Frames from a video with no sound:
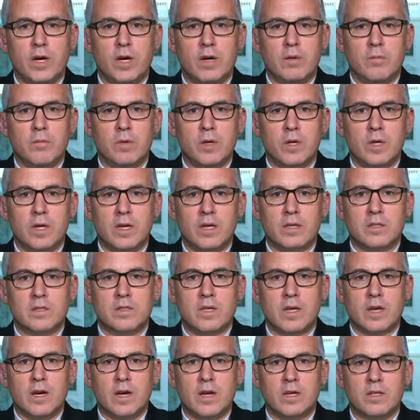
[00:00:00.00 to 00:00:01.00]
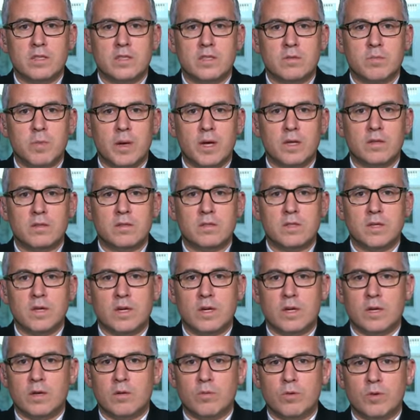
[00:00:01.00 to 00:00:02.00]
millions that it has spent
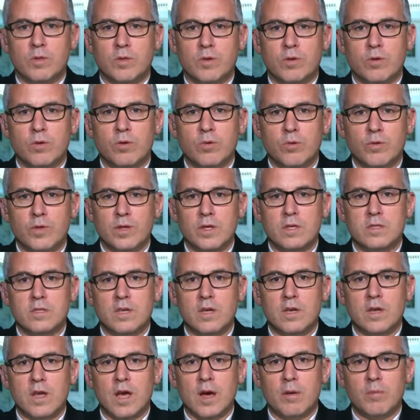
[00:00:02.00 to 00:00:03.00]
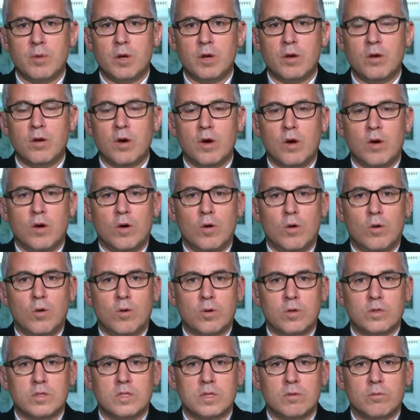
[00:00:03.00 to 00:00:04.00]
with the Houthis in Yemen,
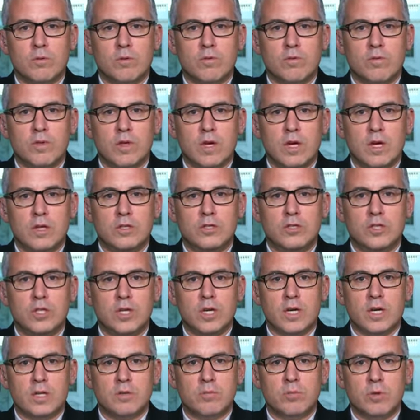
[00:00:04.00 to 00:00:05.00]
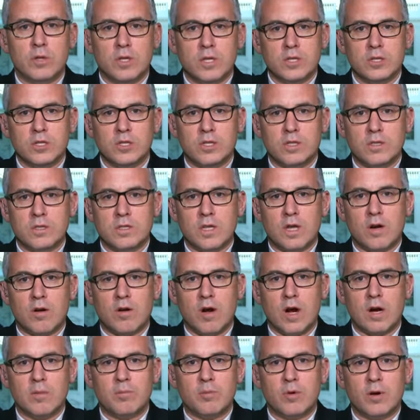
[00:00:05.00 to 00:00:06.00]
or some of the Shiite militias that are
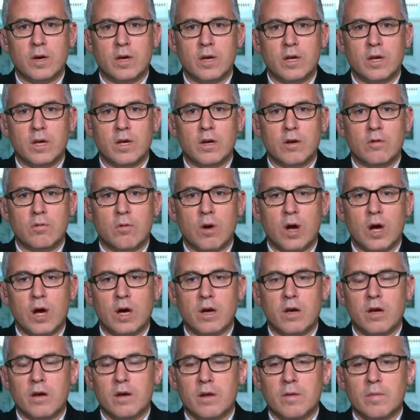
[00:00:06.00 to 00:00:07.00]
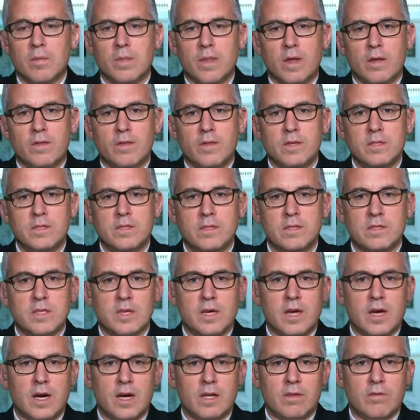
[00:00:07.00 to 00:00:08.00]
operating in Iraq. This is the
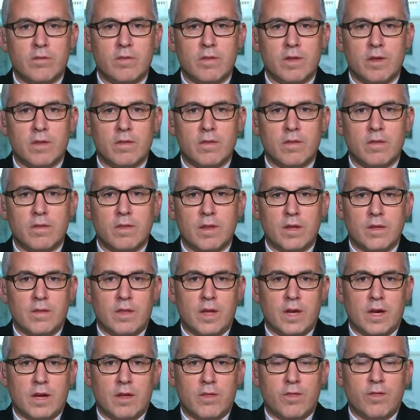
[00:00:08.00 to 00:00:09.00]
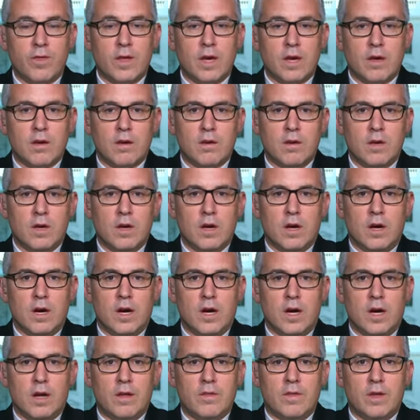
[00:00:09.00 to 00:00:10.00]
kind of thing that I think
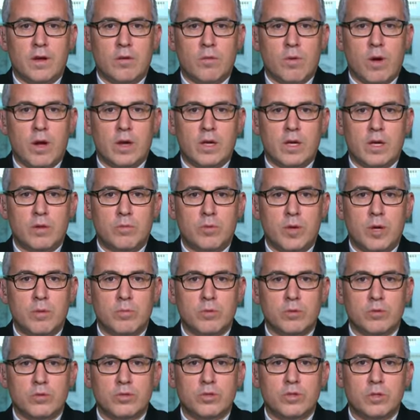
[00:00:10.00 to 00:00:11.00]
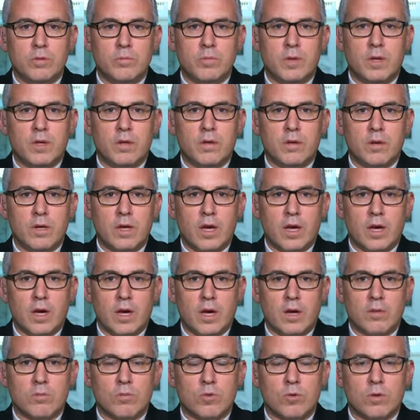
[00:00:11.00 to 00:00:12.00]
the Iranian people should be looking
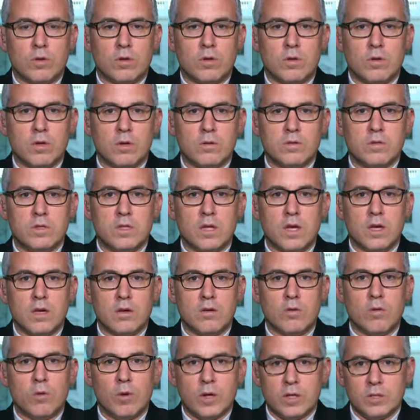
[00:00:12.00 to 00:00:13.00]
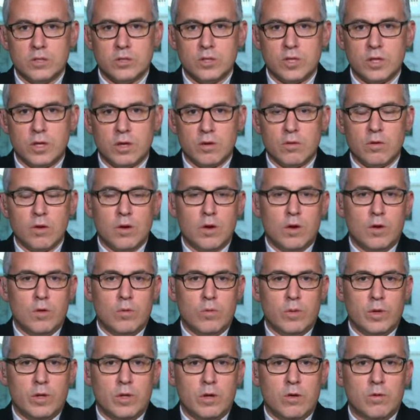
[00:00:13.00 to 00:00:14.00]
at more closely and questioning.
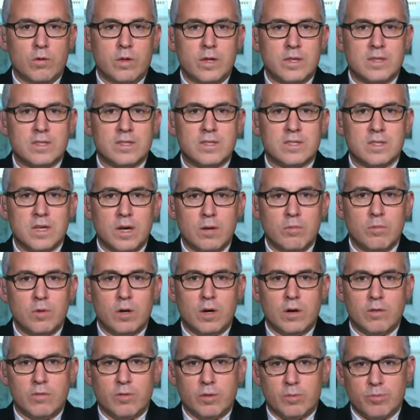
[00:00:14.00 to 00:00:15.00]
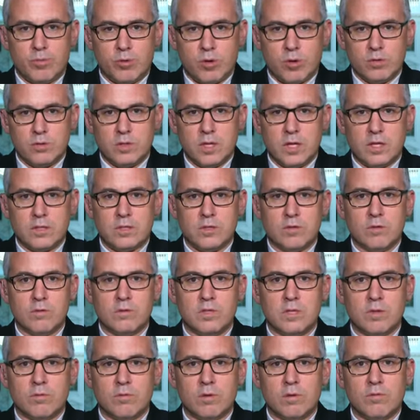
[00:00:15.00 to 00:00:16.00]
We know that some of the protesters
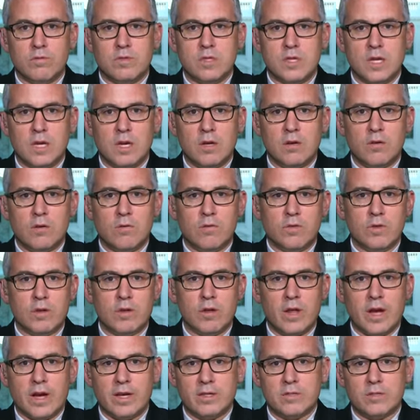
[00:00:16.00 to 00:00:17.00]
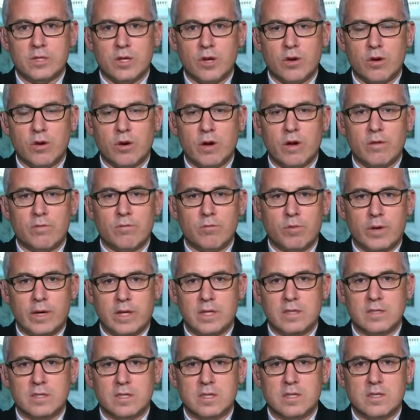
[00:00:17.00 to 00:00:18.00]
that we've seen over the last year have
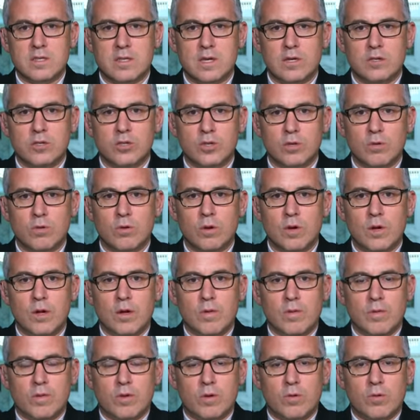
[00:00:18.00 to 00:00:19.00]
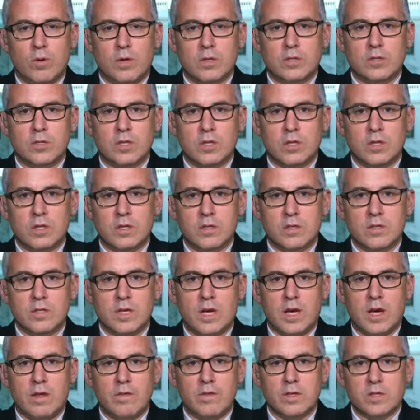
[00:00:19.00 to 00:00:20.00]
raised this issue. The question is,
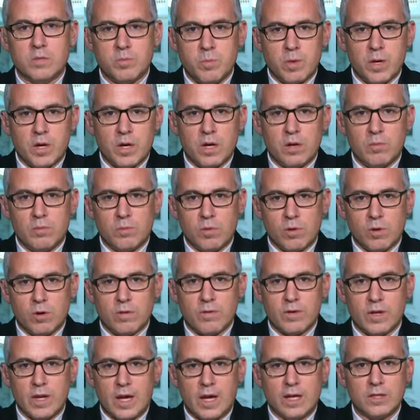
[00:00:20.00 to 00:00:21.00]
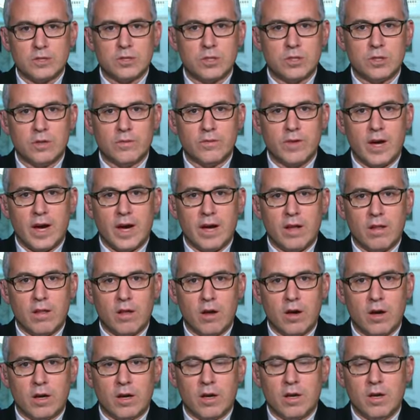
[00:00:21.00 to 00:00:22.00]
can this become more of a national
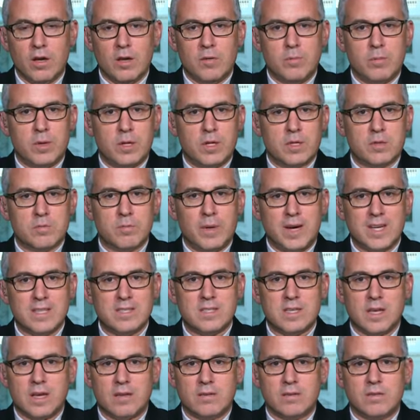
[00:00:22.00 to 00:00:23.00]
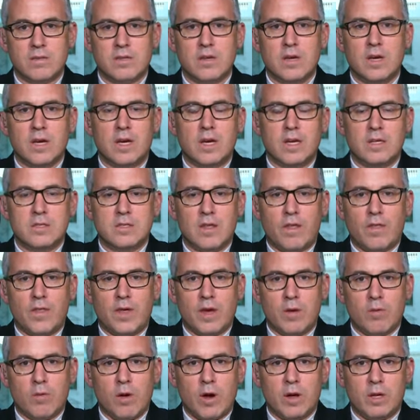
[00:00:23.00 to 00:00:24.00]
dialogue? Because my sense is that the
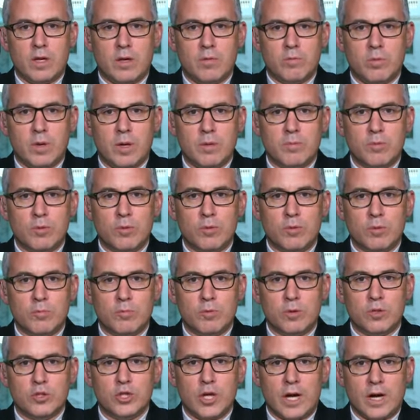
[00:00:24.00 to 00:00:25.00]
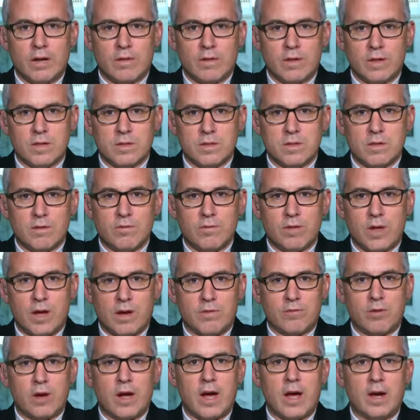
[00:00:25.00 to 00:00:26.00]
Iranian people would reject this if they
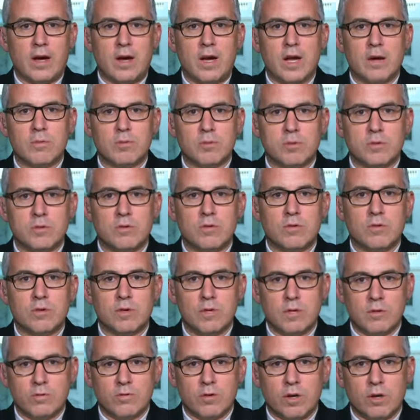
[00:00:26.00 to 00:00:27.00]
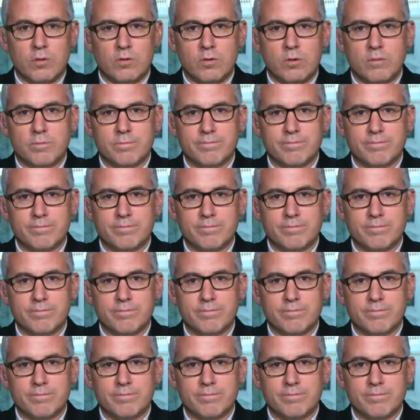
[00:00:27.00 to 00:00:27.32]
ever had an opportunity to vote.